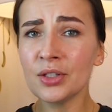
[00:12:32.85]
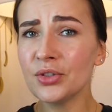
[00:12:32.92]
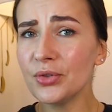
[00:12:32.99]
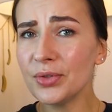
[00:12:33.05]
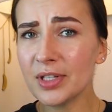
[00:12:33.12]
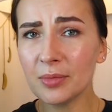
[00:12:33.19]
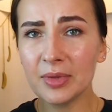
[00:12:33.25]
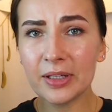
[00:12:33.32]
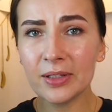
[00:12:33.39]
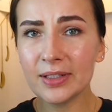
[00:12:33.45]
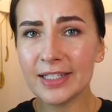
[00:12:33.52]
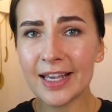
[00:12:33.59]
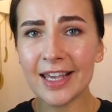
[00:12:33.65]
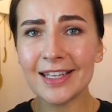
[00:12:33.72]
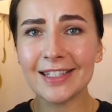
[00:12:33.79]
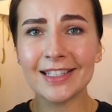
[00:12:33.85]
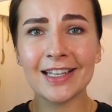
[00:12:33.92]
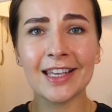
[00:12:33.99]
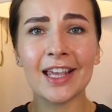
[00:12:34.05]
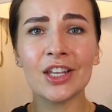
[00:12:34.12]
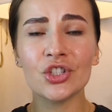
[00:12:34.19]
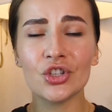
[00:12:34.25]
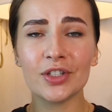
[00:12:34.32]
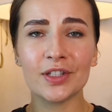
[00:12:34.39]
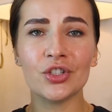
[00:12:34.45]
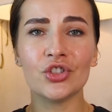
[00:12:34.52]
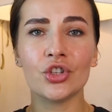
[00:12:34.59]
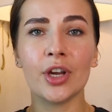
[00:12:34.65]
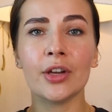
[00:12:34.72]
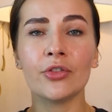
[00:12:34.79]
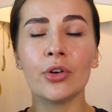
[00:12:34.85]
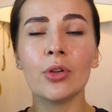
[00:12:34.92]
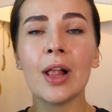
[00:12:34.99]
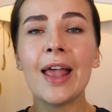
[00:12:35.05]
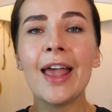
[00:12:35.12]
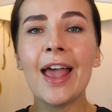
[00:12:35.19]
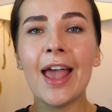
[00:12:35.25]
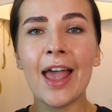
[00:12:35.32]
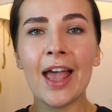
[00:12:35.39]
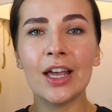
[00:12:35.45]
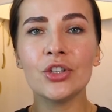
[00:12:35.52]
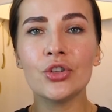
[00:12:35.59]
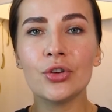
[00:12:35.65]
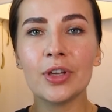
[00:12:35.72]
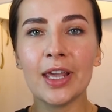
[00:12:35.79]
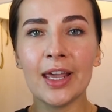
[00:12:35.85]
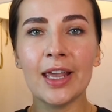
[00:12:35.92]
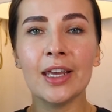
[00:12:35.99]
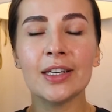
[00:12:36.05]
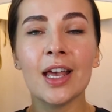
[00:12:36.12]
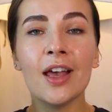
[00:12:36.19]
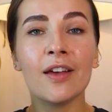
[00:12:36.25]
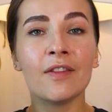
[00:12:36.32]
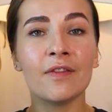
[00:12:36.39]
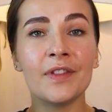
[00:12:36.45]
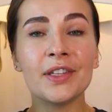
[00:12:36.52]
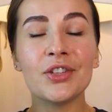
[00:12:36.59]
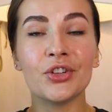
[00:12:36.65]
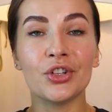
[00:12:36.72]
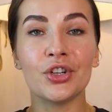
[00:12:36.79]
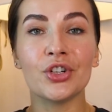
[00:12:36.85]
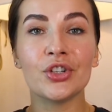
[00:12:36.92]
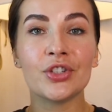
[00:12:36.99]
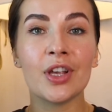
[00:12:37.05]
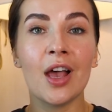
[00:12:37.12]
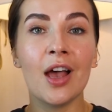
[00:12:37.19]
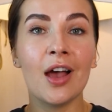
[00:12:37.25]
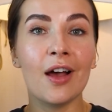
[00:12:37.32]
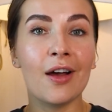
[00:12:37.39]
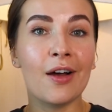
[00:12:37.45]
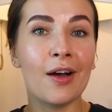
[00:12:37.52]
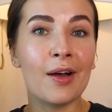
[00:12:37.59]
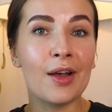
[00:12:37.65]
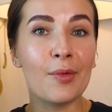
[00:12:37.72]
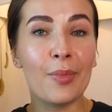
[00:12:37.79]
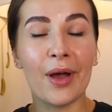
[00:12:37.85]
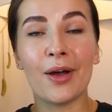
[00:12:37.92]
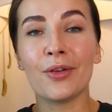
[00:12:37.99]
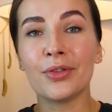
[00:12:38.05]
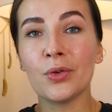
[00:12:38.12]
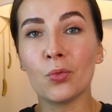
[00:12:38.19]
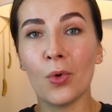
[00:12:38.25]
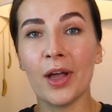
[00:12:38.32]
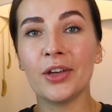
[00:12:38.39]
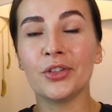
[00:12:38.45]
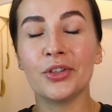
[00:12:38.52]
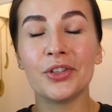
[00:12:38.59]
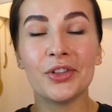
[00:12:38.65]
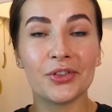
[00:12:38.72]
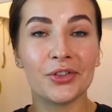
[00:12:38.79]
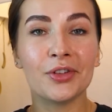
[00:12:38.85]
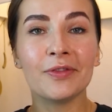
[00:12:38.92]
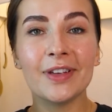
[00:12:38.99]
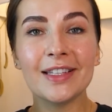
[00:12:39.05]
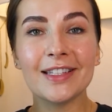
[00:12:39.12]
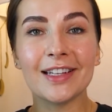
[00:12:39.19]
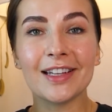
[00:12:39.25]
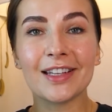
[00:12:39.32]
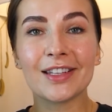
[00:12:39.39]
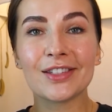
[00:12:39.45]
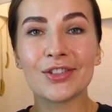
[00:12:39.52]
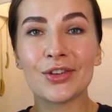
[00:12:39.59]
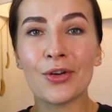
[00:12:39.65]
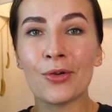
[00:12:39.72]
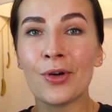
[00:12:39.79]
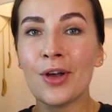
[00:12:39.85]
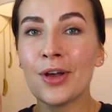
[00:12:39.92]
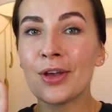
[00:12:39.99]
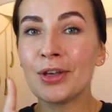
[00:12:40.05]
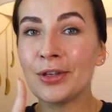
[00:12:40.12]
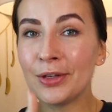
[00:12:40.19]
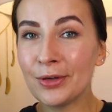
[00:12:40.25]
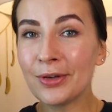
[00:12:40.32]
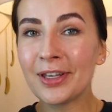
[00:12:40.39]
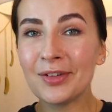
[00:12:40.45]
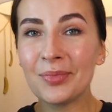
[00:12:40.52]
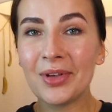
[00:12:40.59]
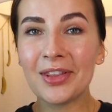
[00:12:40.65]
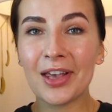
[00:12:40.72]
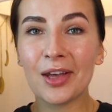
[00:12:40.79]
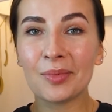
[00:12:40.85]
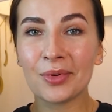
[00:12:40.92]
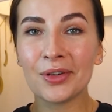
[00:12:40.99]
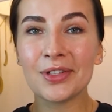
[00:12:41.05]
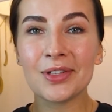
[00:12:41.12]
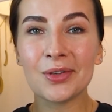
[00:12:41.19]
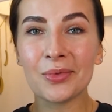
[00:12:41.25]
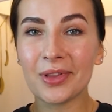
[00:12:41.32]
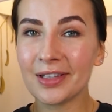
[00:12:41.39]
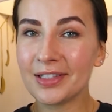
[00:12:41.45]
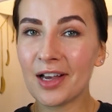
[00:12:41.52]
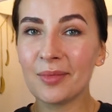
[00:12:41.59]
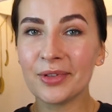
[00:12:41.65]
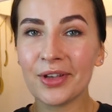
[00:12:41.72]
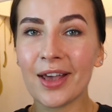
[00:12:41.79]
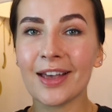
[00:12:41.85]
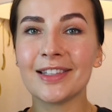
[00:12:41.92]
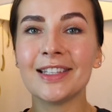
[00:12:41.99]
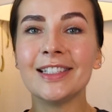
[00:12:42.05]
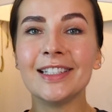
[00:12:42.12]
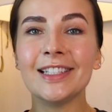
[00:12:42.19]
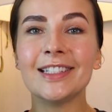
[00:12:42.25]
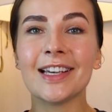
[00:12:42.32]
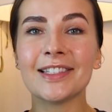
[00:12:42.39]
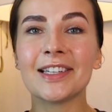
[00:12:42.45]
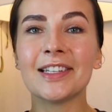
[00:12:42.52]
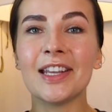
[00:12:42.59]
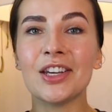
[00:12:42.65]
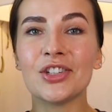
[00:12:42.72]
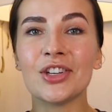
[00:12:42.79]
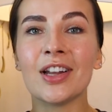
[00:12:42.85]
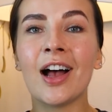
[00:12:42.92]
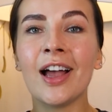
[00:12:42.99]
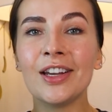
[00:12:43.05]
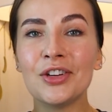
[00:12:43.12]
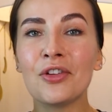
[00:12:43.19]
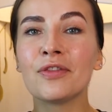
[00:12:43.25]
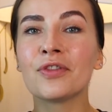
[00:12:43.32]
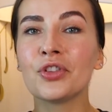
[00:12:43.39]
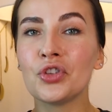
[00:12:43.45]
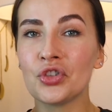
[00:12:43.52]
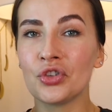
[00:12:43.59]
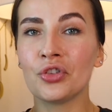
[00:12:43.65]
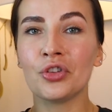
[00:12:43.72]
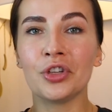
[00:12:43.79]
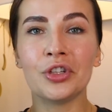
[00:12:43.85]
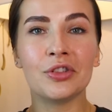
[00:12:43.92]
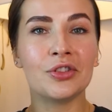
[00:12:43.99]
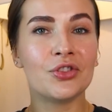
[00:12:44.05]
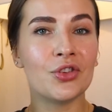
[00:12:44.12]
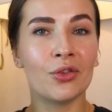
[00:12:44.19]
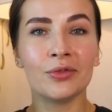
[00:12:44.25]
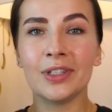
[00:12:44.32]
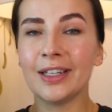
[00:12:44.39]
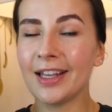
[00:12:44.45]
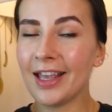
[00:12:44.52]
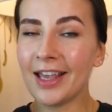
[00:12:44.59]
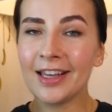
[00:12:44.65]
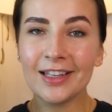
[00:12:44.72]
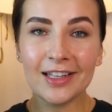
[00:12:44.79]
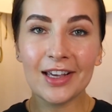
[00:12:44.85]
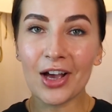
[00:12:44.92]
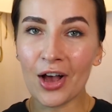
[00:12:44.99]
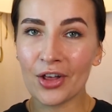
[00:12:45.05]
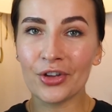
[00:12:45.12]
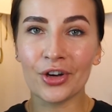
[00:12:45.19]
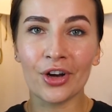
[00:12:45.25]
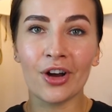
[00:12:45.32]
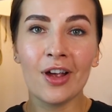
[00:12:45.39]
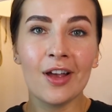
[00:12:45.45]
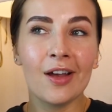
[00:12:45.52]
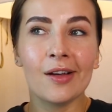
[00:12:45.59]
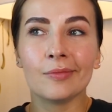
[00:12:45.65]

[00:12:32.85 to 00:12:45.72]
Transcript: do some little tasting, and just in general educate visitors uh, about the winery that they're visiting. So you can be that person with a W S E T designation. I know for sure you don't need any other